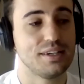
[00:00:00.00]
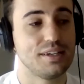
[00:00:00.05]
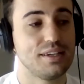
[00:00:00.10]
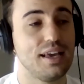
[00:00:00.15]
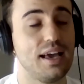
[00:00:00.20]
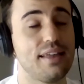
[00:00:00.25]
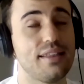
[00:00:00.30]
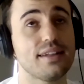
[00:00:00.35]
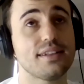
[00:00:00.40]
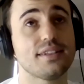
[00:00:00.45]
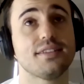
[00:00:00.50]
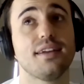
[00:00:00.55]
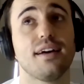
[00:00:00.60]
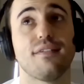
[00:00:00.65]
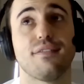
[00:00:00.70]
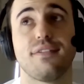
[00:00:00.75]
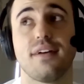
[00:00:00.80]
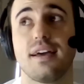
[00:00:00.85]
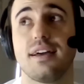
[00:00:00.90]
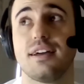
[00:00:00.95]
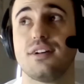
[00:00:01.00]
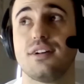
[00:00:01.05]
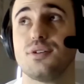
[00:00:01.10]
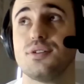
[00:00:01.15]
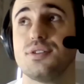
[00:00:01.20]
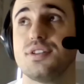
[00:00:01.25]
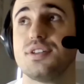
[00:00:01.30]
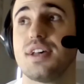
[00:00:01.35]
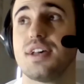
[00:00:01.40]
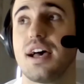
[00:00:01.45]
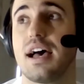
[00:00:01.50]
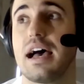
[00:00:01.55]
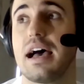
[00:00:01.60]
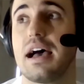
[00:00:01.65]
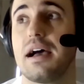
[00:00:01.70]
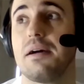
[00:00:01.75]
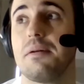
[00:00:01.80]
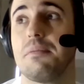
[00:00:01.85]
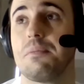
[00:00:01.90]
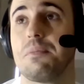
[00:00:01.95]
Yeah, that's tough, eh? Because,
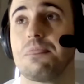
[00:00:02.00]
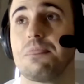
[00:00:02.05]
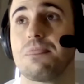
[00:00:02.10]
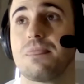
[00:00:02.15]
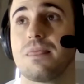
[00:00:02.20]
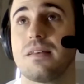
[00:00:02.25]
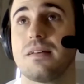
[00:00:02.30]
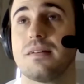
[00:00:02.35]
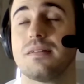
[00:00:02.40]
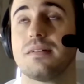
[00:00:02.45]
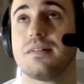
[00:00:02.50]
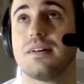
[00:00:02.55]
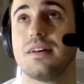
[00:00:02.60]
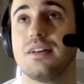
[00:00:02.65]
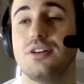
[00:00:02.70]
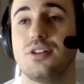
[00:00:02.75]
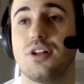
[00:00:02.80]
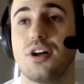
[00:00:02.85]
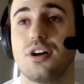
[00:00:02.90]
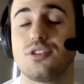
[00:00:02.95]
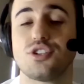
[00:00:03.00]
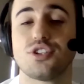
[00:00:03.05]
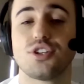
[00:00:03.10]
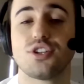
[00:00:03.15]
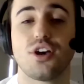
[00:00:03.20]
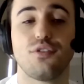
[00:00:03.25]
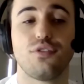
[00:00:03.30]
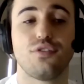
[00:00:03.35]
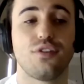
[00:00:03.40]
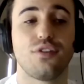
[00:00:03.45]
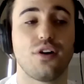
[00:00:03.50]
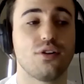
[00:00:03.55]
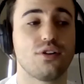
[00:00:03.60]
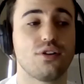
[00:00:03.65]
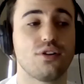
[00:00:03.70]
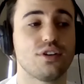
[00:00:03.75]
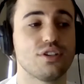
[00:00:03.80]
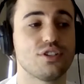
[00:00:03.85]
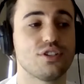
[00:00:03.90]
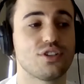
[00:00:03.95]
you know, it's so
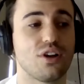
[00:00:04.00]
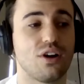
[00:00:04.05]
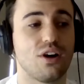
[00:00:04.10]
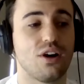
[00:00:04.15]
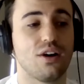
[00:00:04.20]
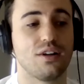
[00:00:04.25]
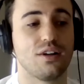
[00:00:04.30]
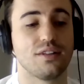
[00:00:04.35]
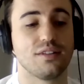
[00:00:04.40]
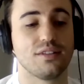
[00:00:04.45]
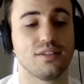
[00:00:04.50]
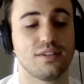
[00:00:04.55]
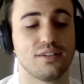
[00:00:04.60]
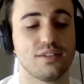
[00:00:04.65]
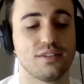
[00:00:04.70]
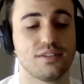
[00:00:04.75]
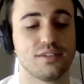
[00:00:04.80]
focused on